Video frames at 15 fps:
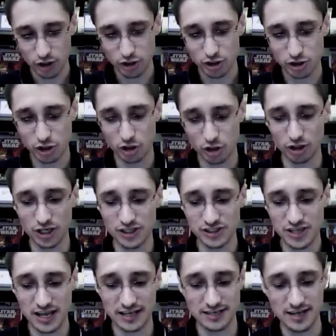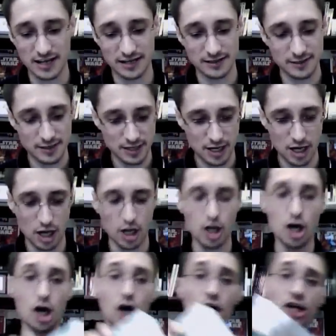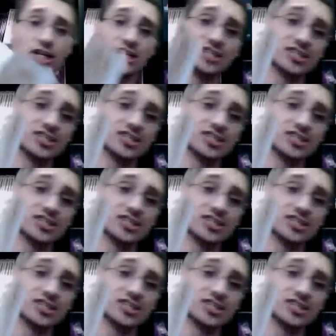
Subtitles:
shirtless and hunky